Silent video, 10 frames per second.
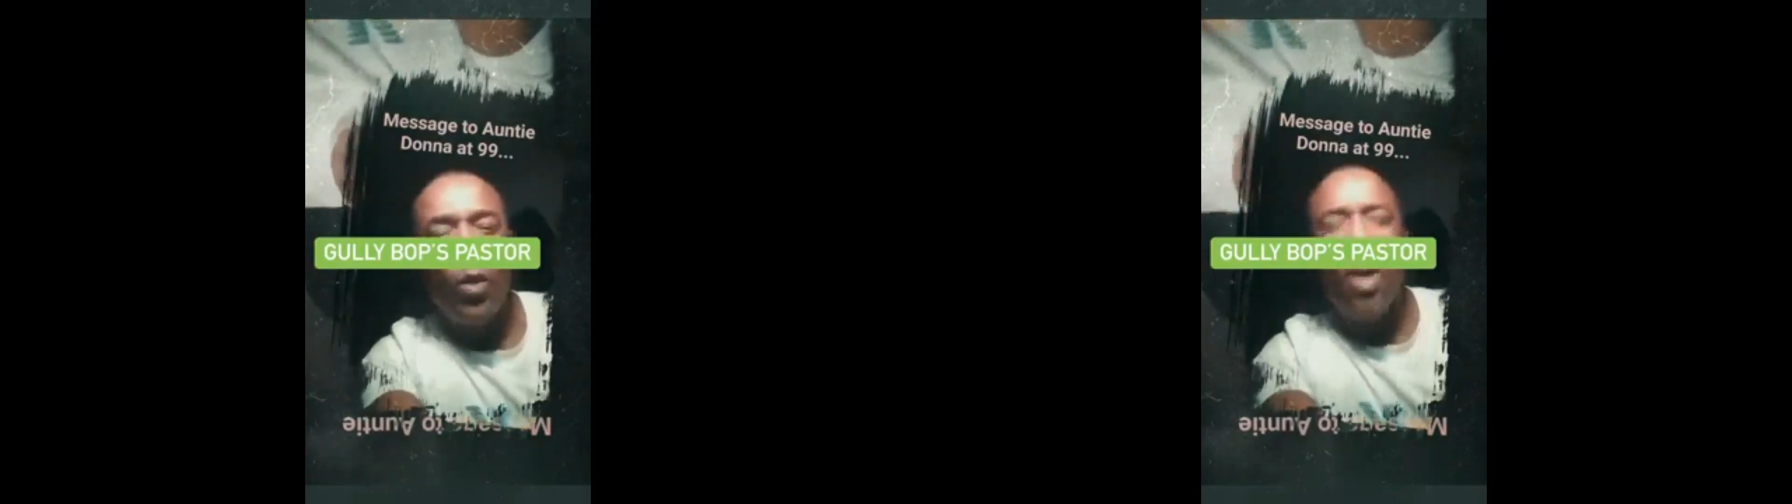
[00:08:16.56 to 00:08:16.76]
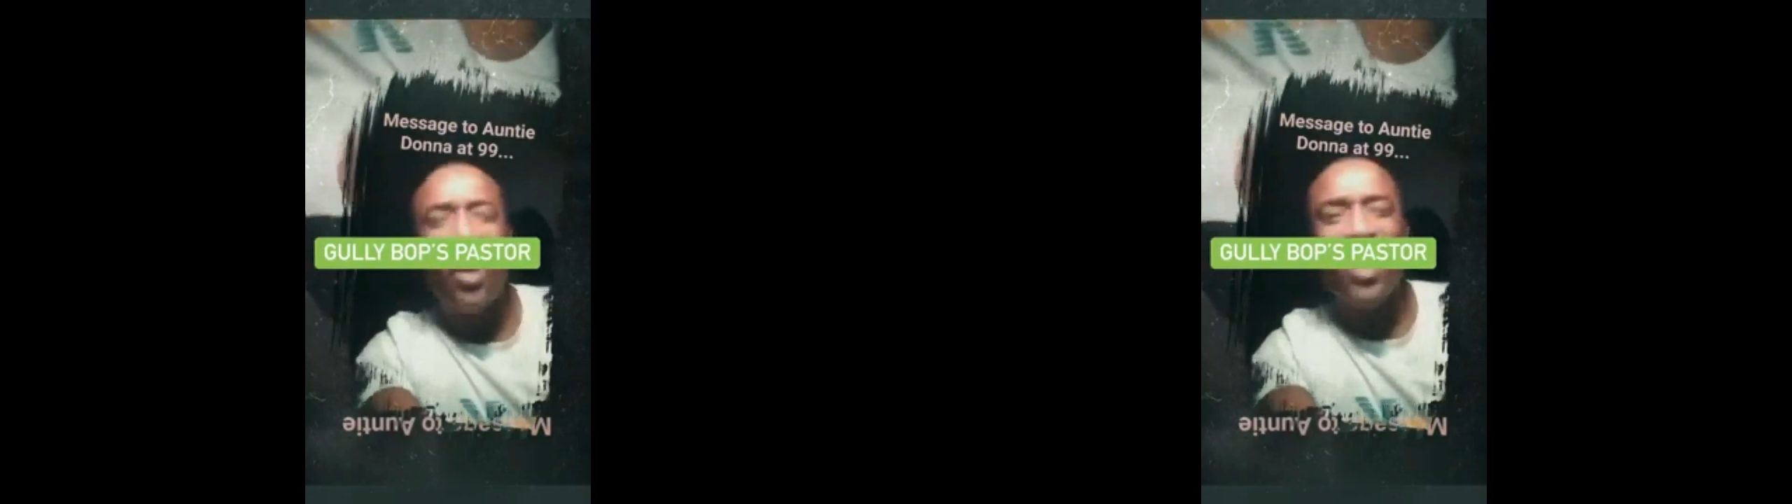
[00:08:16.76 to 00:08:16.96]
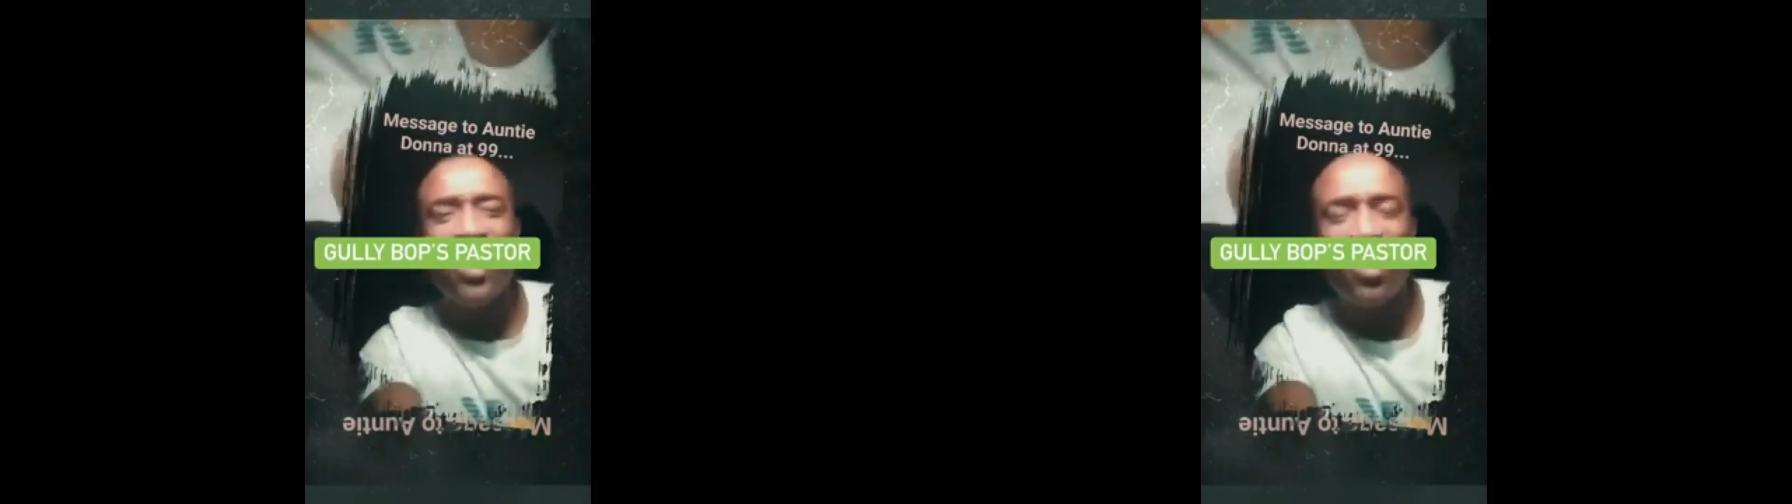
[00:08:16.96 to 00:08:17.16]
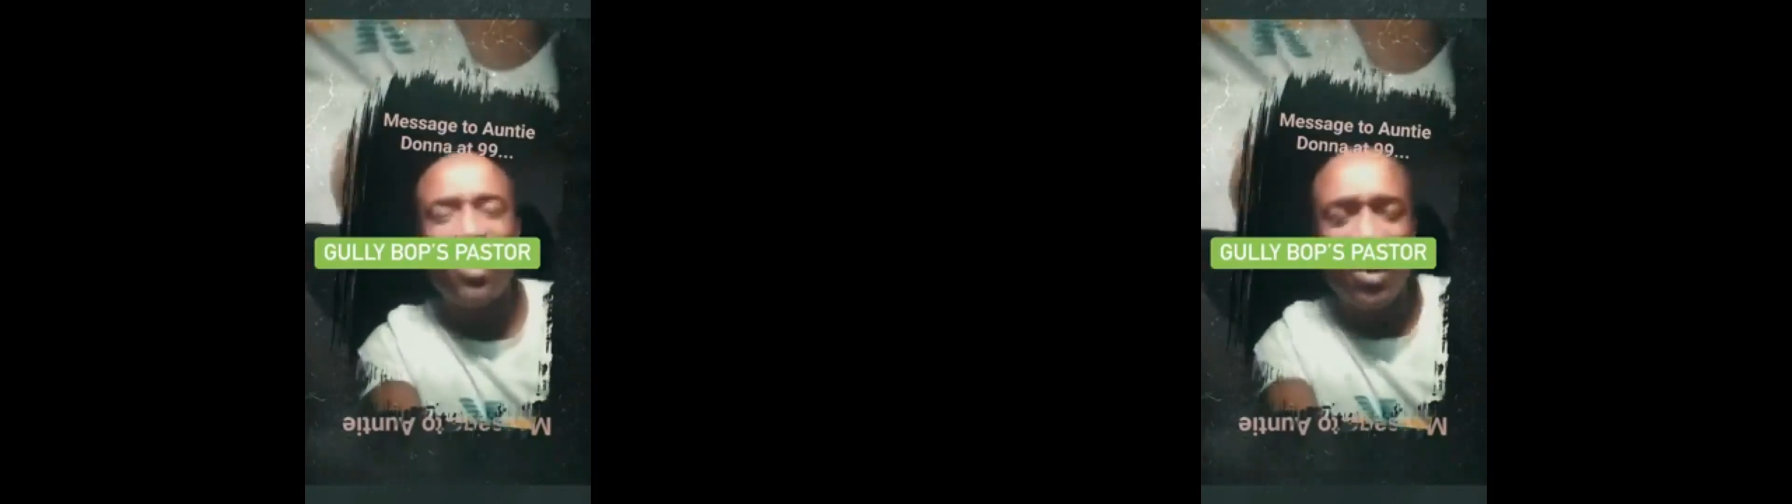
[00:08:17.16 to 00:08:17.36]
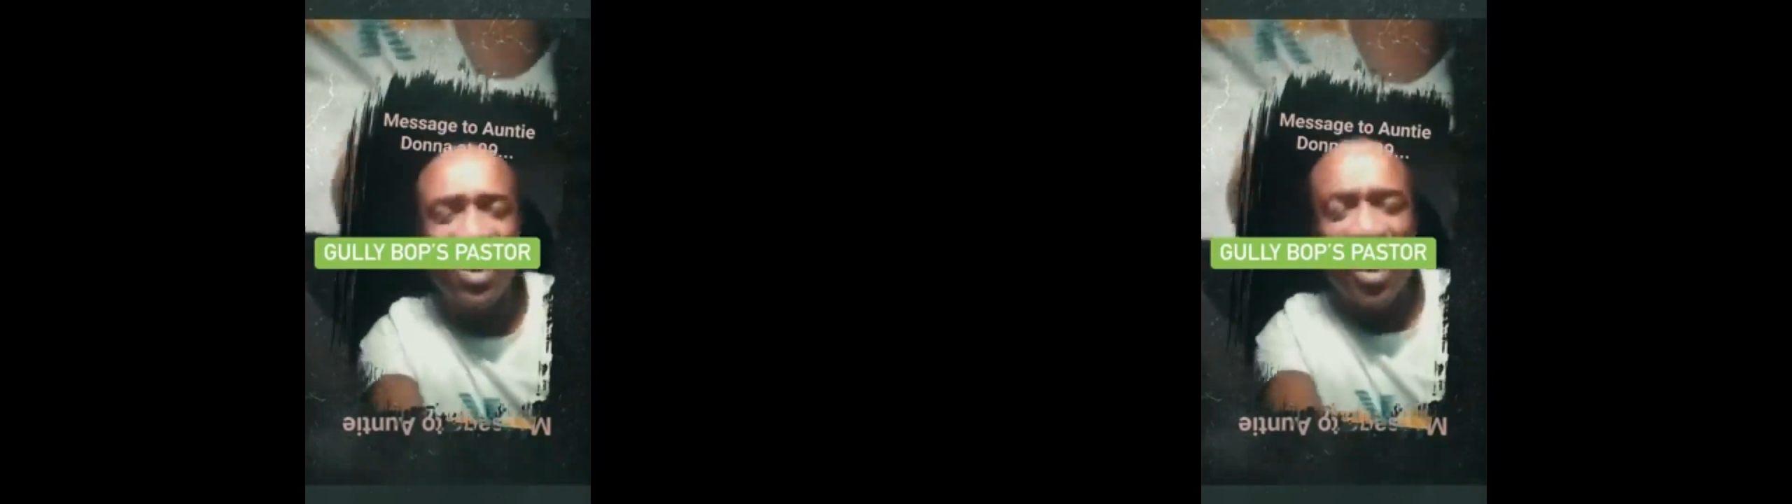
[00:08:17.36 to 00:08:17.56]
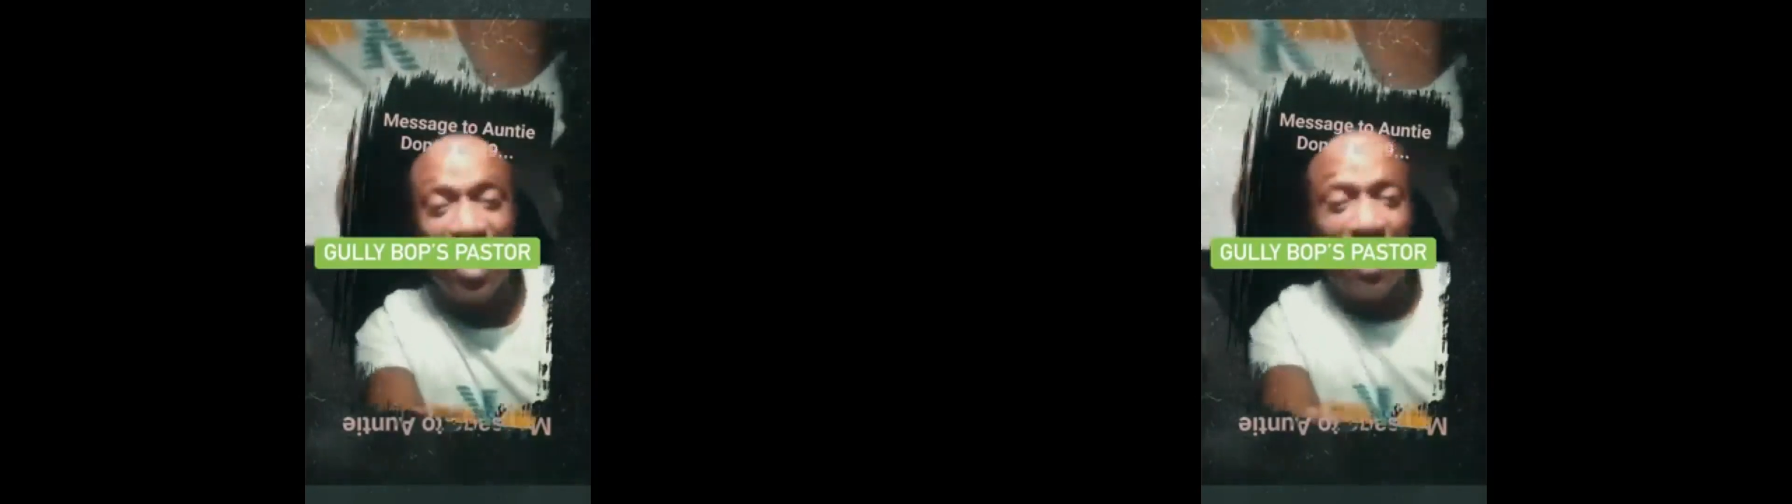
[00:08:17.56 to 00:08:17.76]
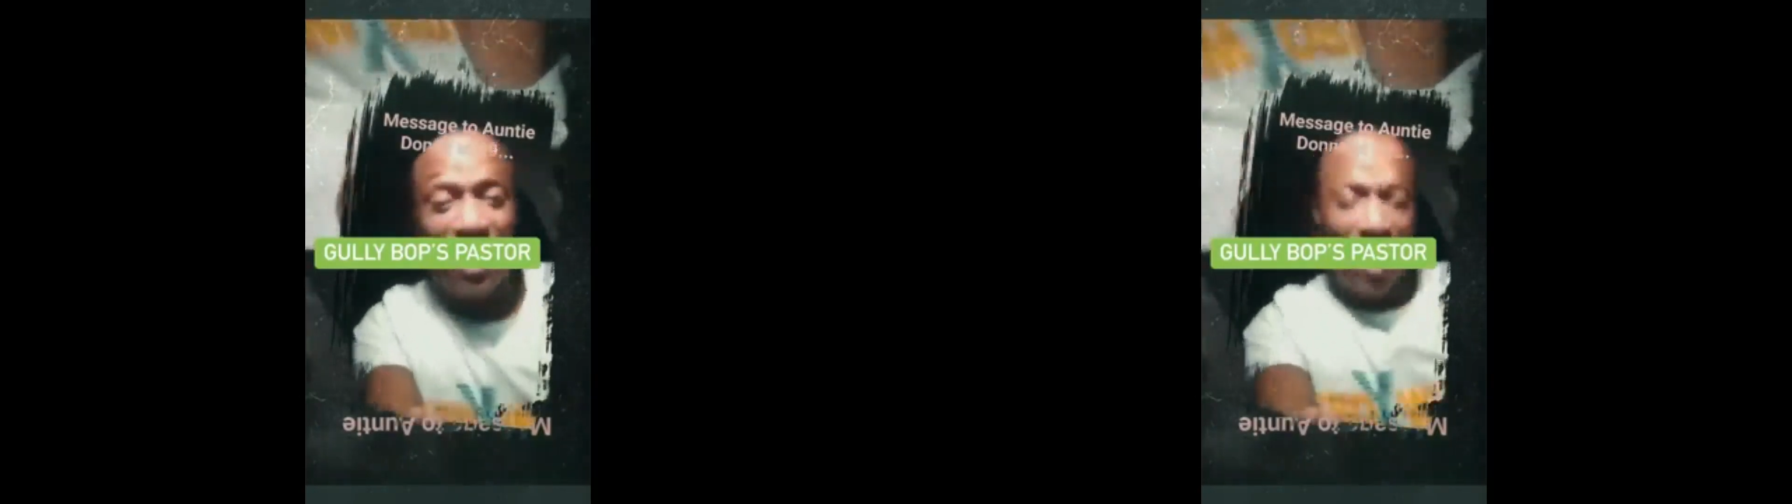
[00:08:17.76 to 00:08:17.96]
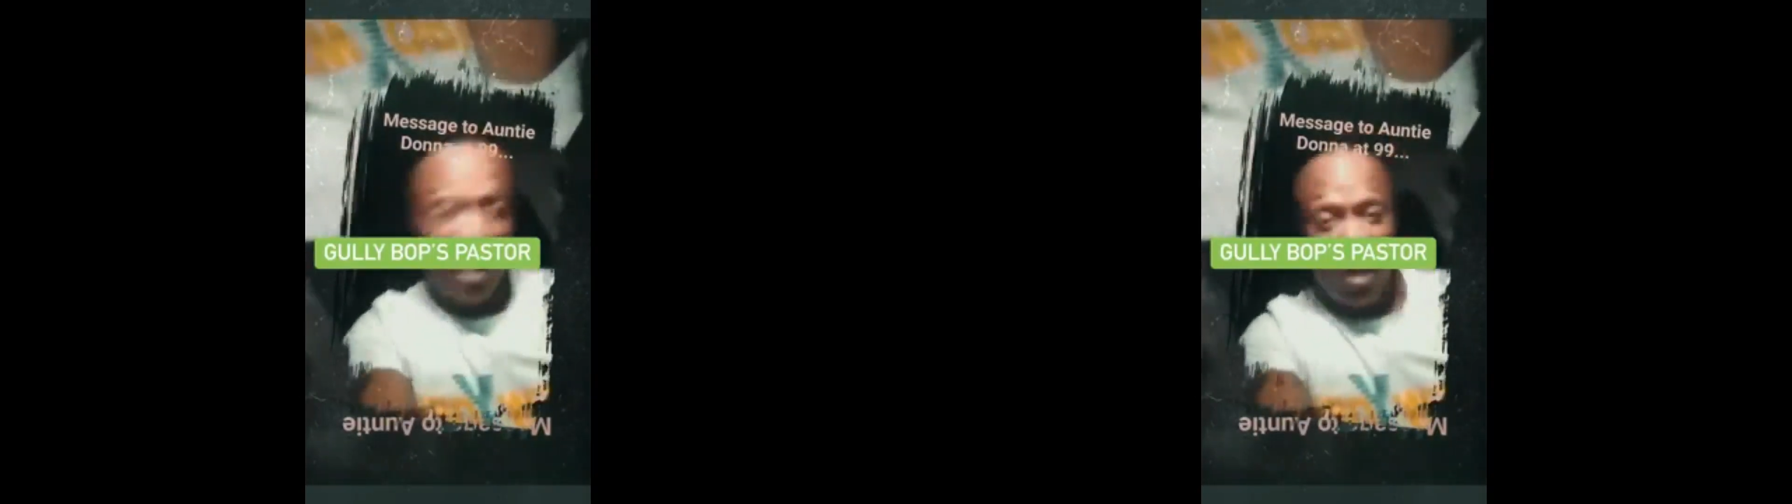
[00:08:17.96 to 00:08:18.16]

get into misunderstanding